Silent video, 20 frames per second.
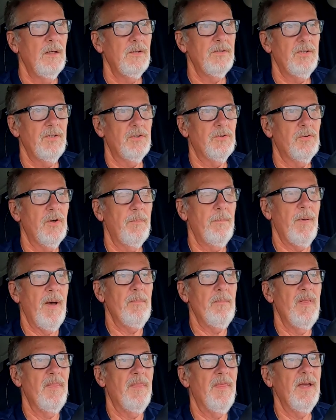This is a trip
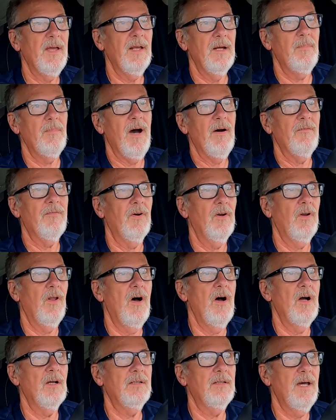I've been thinking about for a
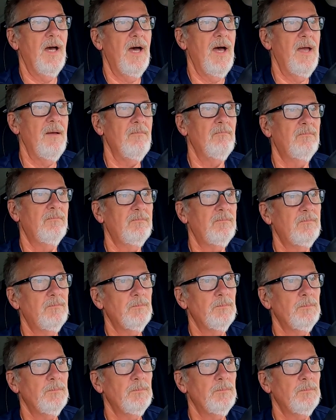long time.